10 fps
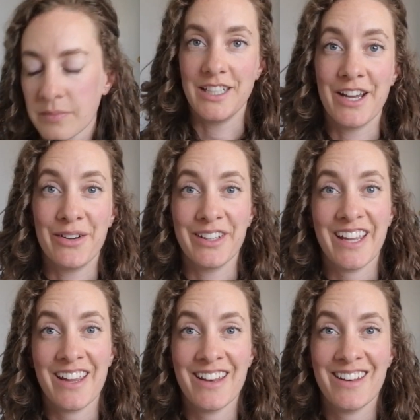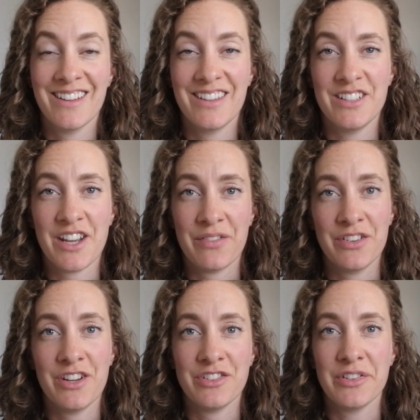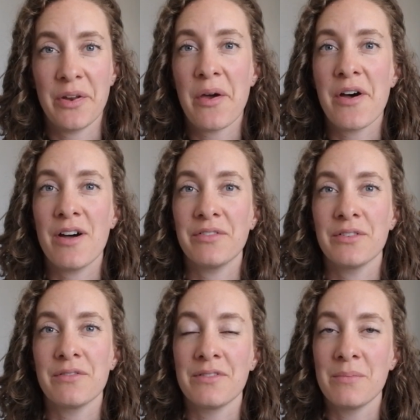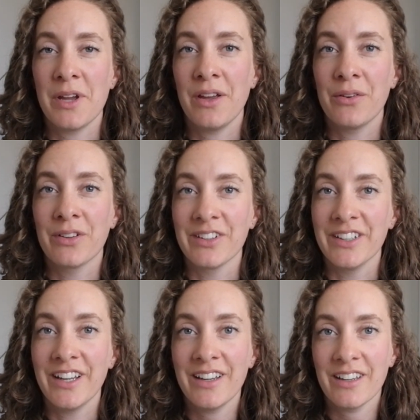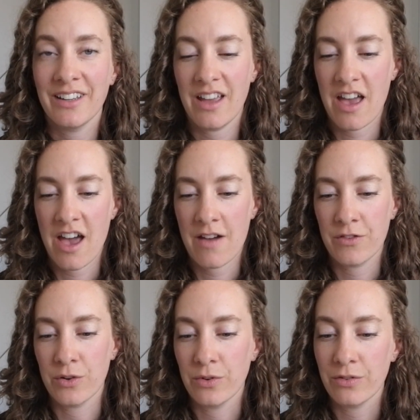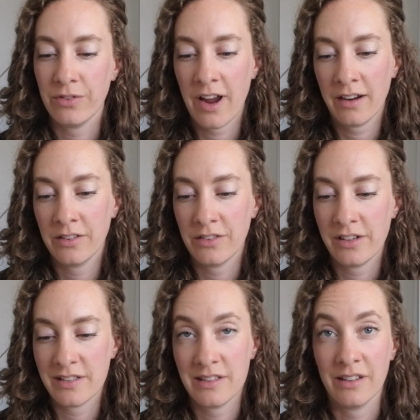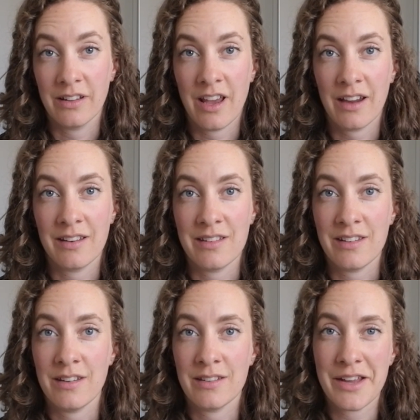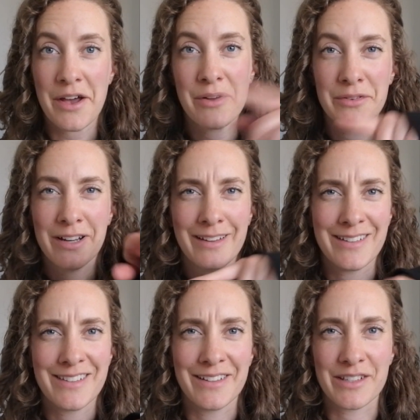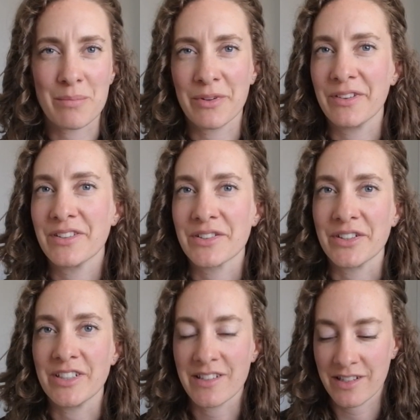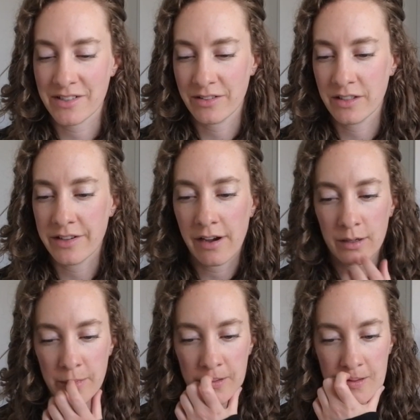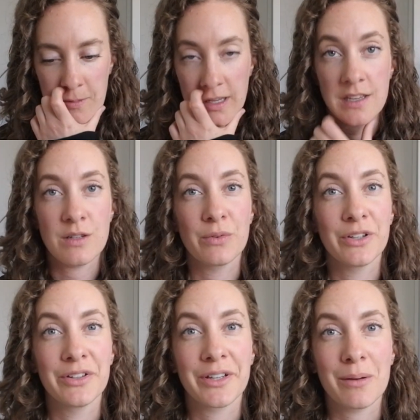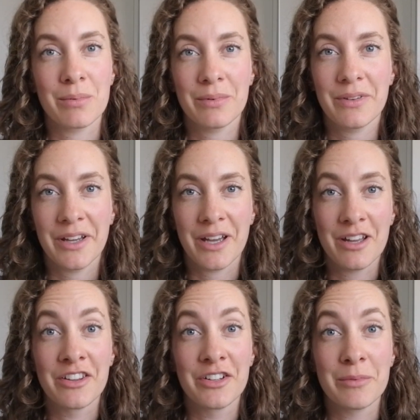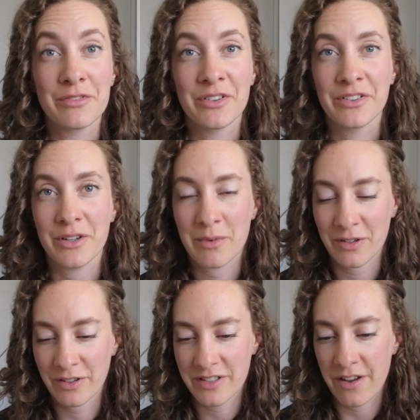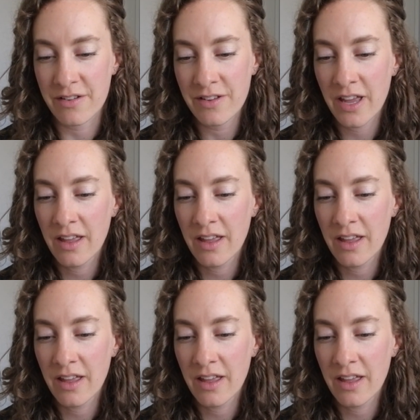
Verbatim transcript: Now again, the definition off of the Mayo Clinic uh, for refractory celiac disease, I'll write these things up on the screen as I start to talk about them in case you wanna look up uh, a little bit further about yourself.